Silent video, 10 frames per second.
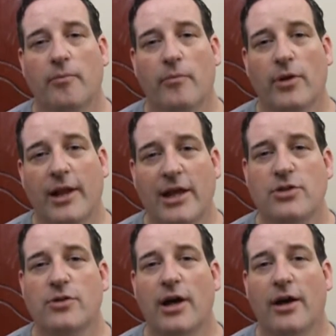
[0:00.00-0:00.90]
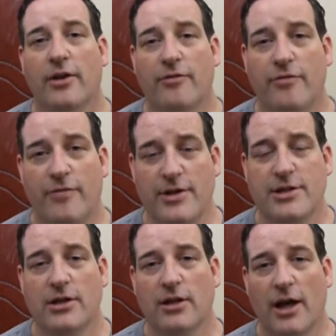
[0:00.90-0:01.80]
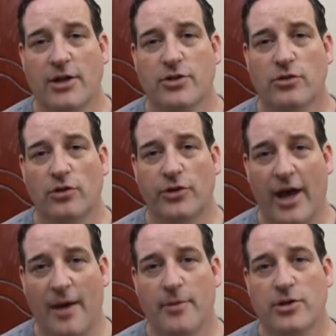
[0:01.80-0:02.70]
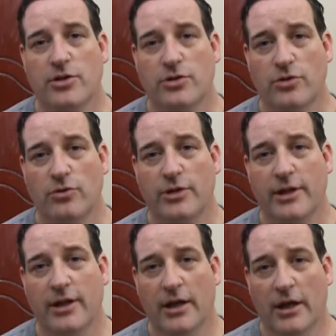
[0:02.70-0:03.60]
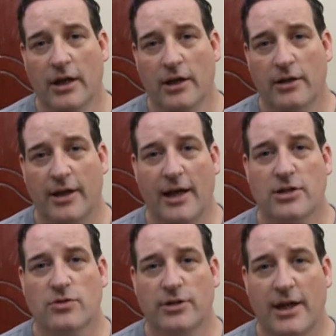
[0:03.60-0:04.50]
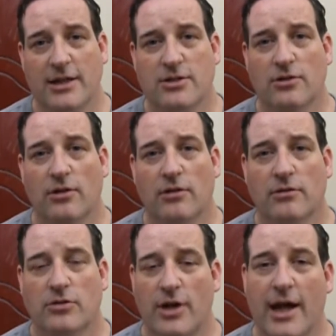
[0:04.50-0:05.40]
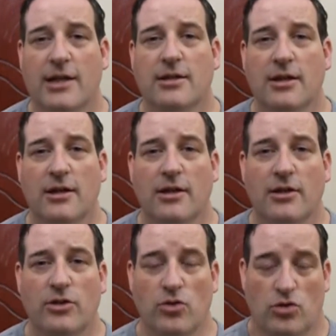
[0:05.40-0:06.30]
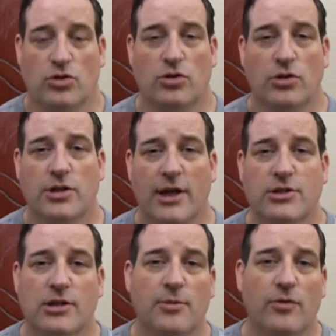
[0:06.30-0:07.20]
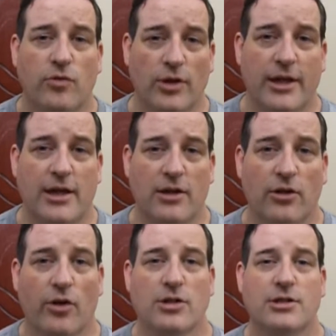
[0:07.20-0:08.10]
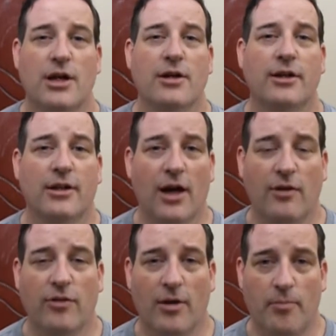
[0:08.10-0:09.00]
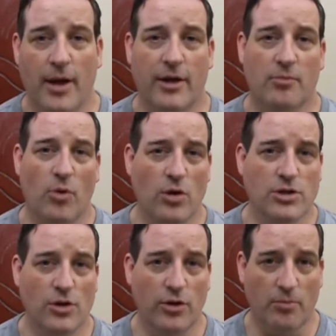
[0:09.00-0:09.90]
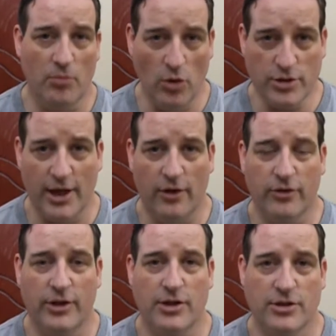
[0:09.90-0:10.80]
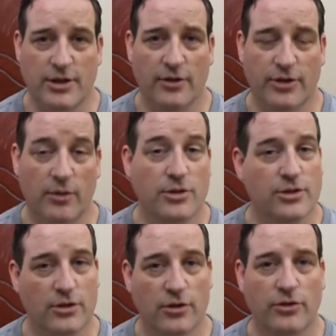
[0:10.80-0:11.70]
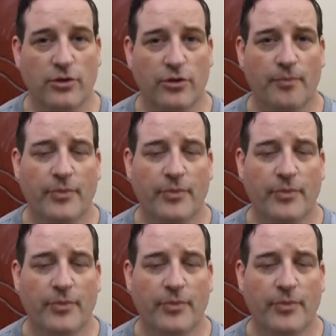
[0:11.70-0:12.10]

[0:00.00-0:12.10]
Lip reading: unless you've got a physiological damage to the gastrointestinal tract, there's a good chance you can be fully healed, or certainly an awful lot better, more so than most health conditions out there, which is the good news.